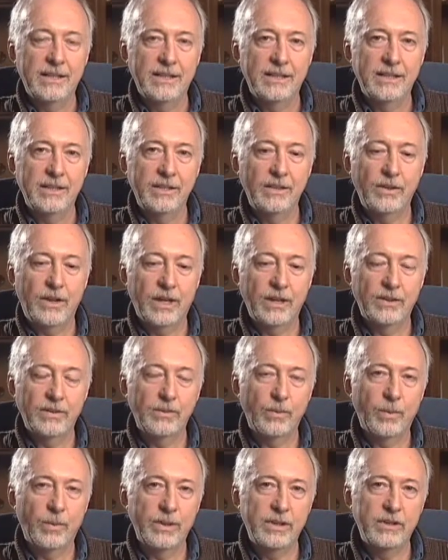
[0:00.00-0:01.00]
uh, you
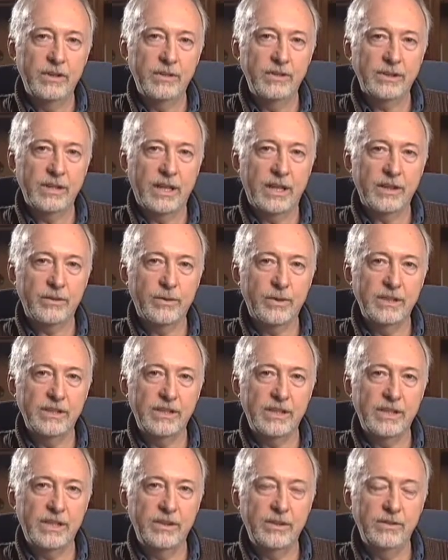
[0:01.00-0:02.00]
can reduce
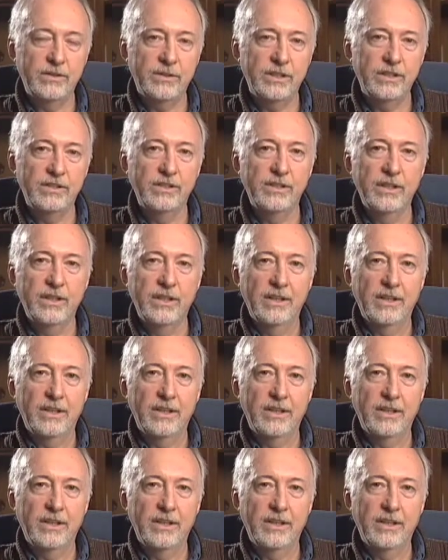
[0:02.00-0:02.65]
electricity usage